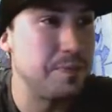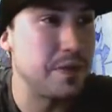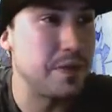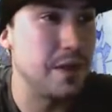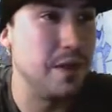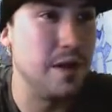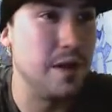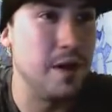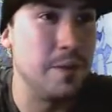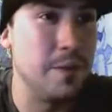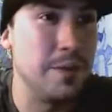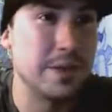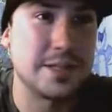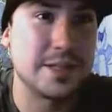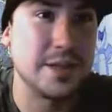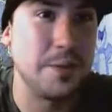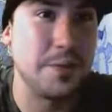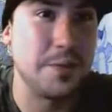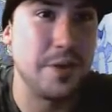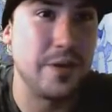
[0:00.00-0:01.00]
it's
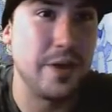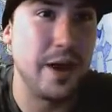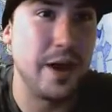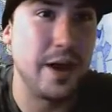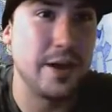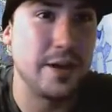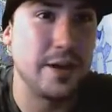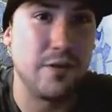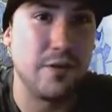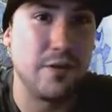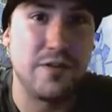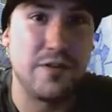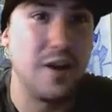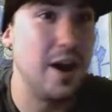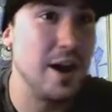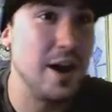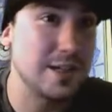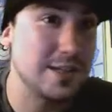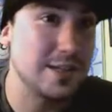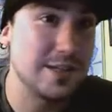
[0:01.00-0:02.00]
something that,
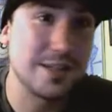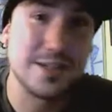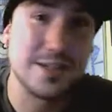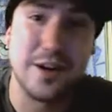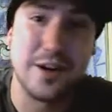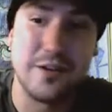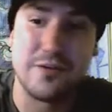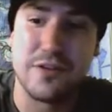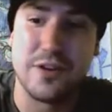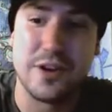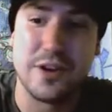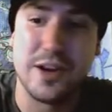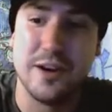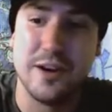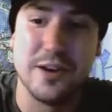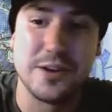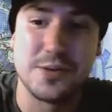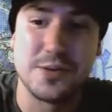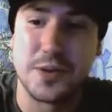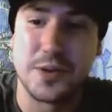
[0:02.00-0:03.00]
Fox has done for
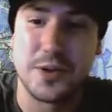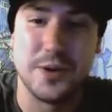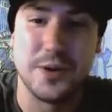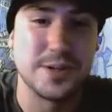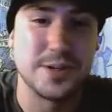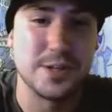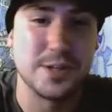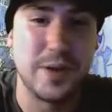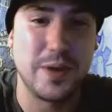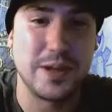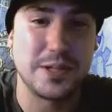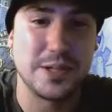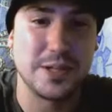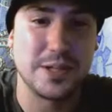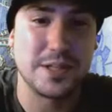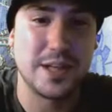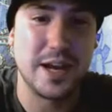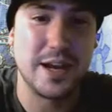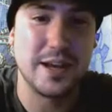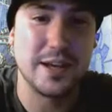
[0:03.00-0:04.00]
years with their suspension
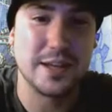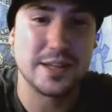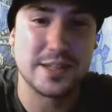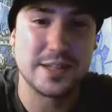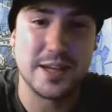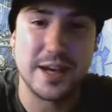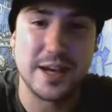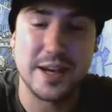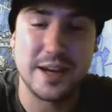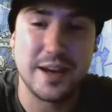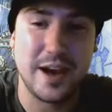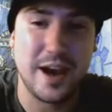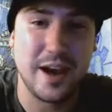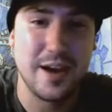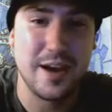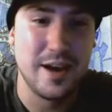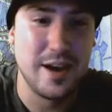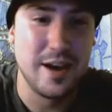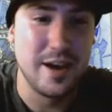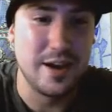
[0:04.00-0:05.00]
settings. And,
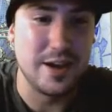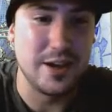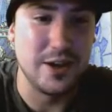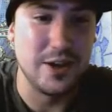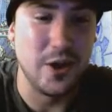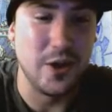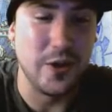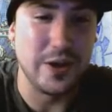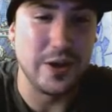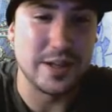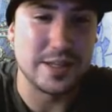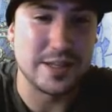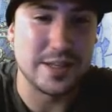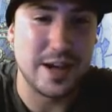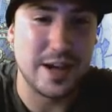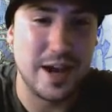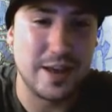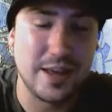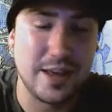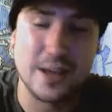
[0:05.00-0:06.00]
I
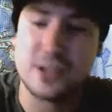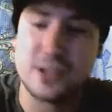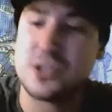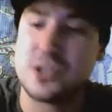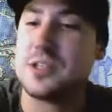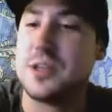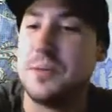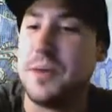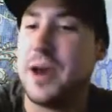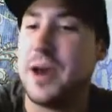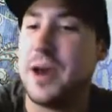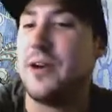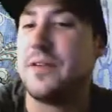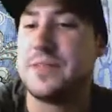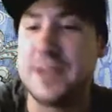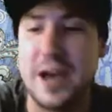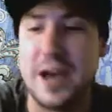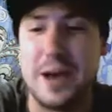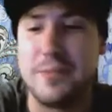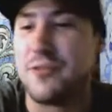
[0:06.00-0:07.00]
think it's just a matter
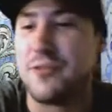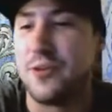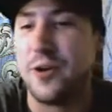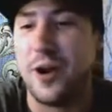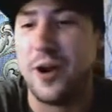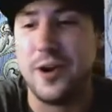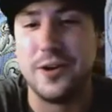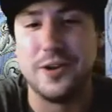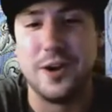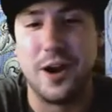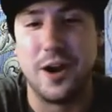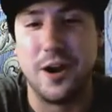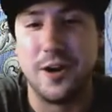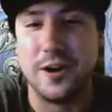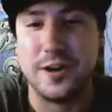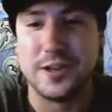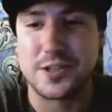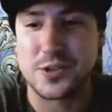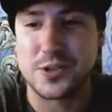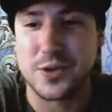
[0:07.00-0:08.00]
of time before
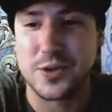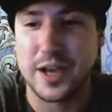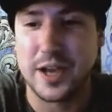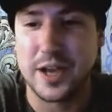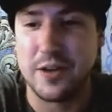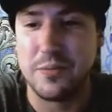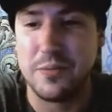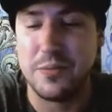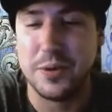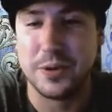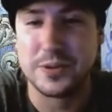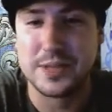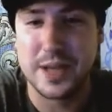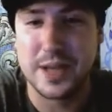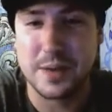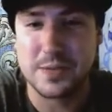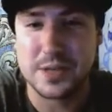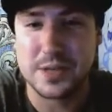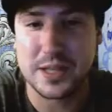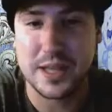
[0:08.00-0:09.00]
our industry kind of
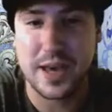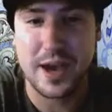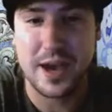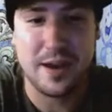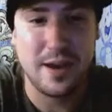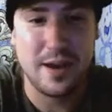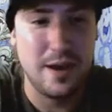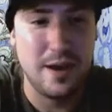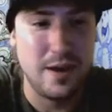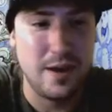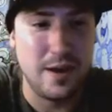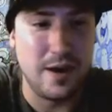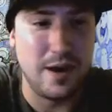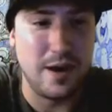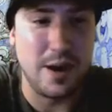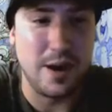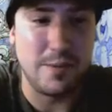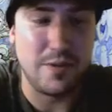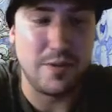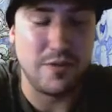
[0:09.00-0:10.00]
builds up to that.
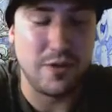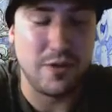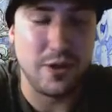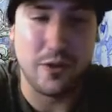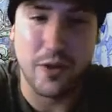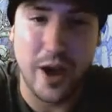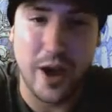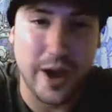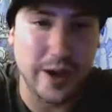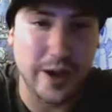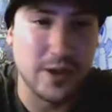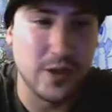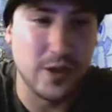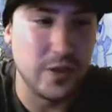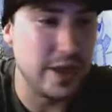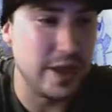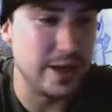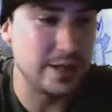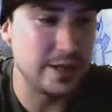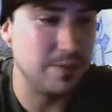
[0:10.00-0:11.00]
I've heard a lot of good
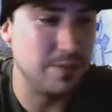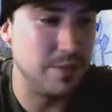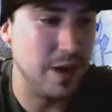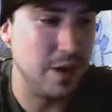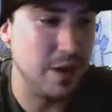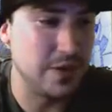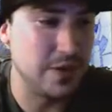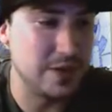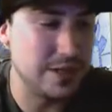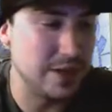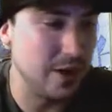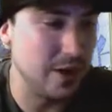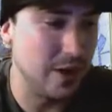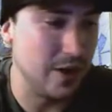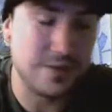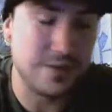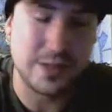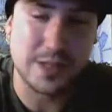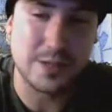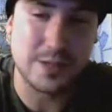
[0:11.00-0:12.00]
things about the
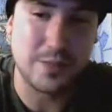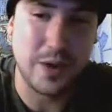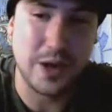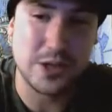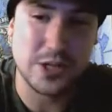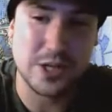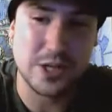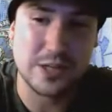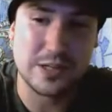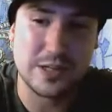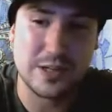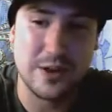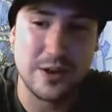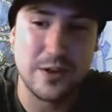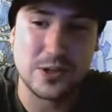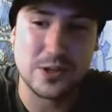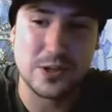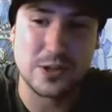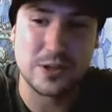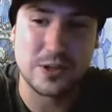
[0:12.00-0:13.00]
CRF suspension. So
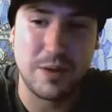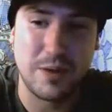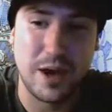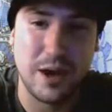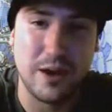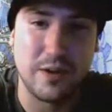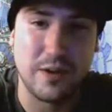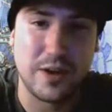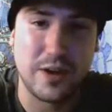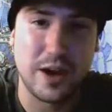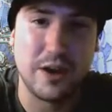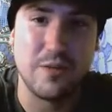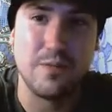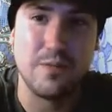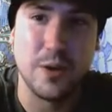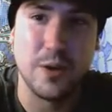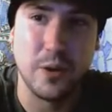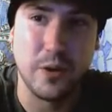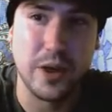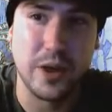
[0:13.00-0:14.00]
it's just a matter of kind of
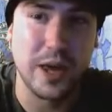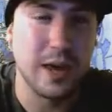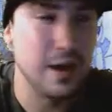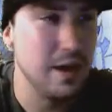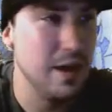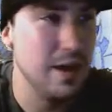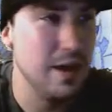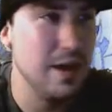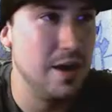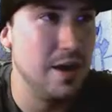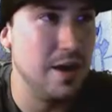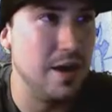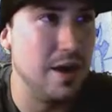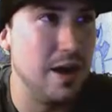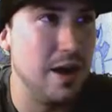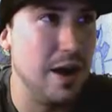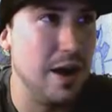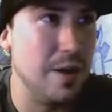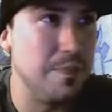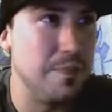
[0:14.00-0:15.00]
building,
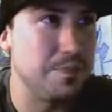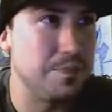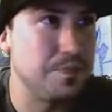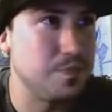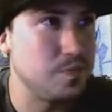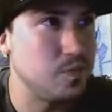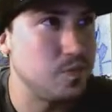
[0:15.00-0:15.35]
upon